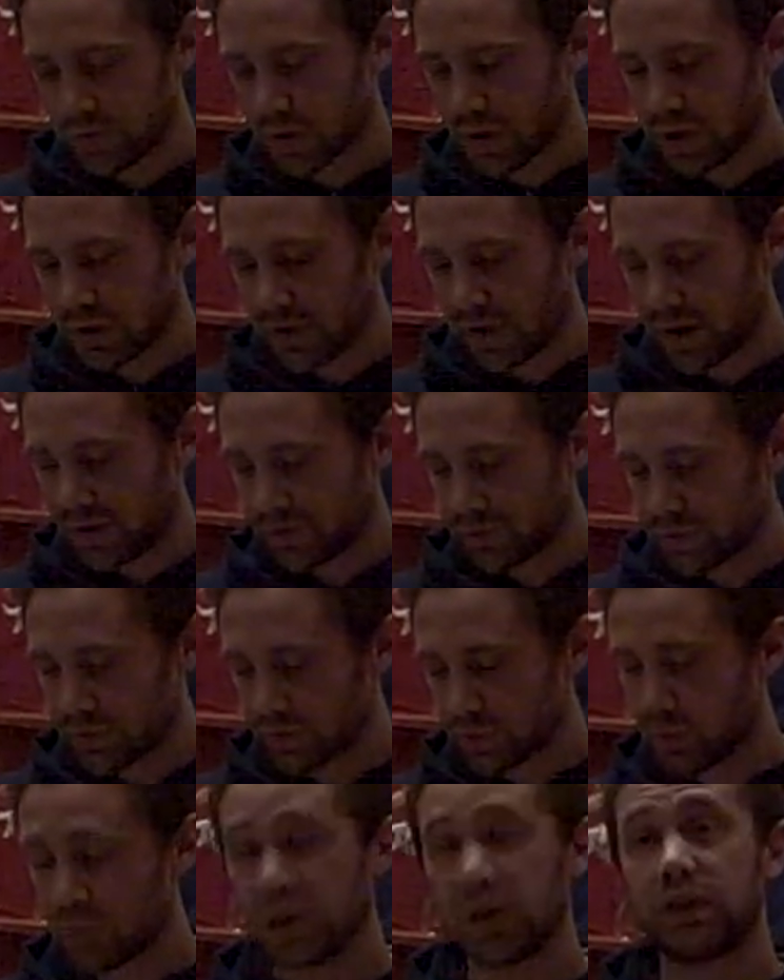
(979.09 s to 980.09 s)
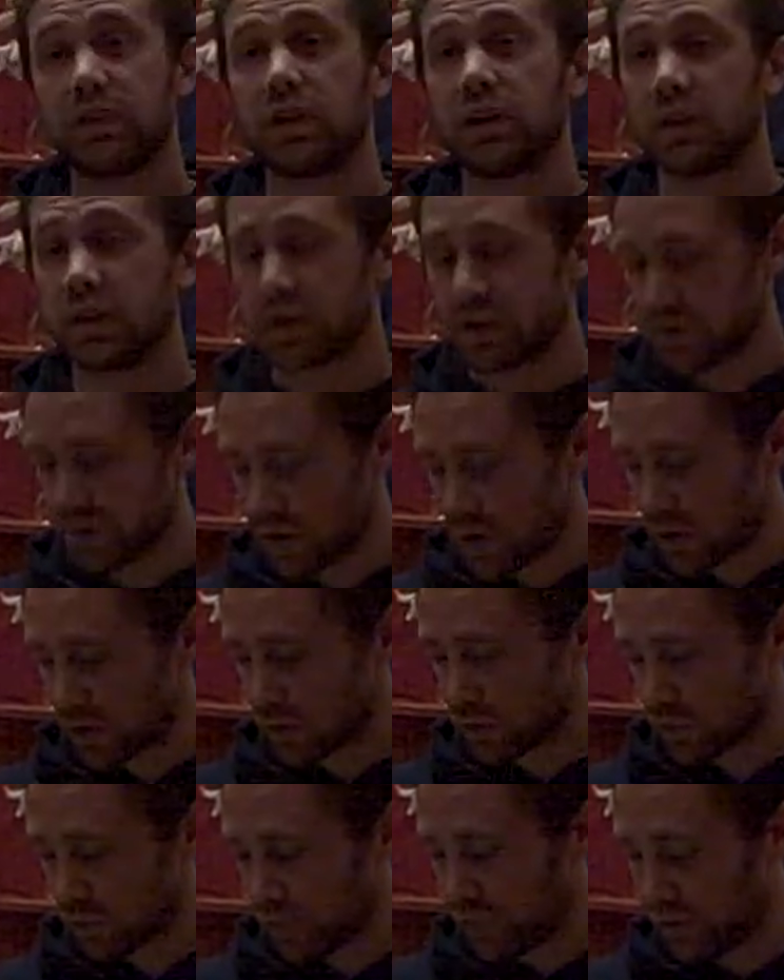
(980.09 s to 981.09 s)
to the left, repeating in
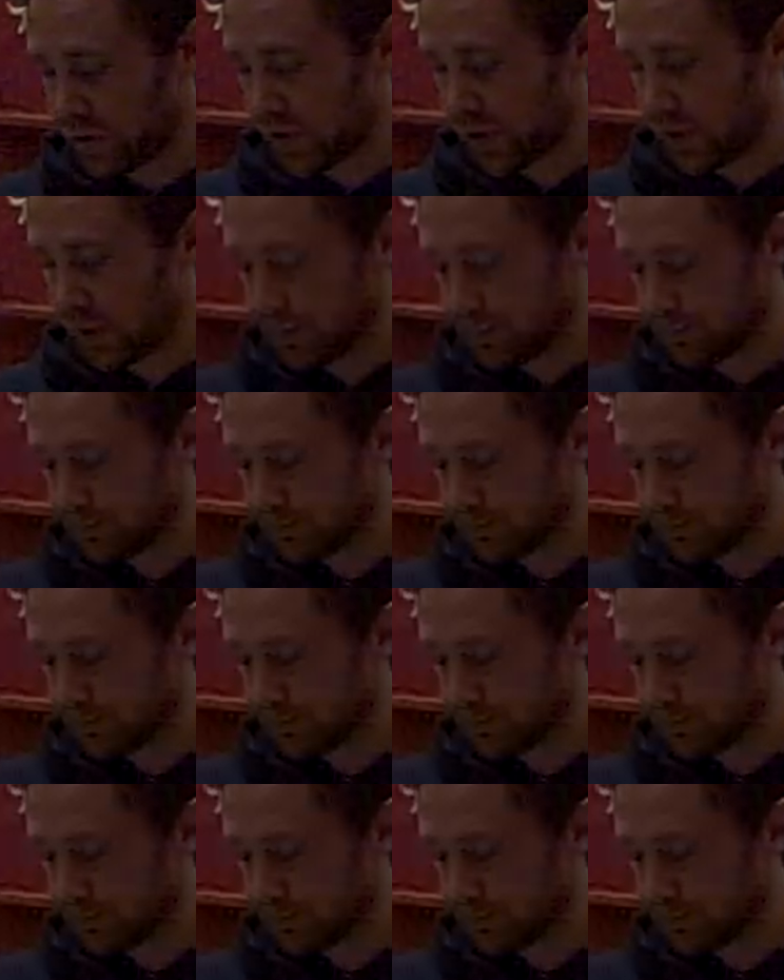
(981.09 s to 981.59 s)
circles with vigour.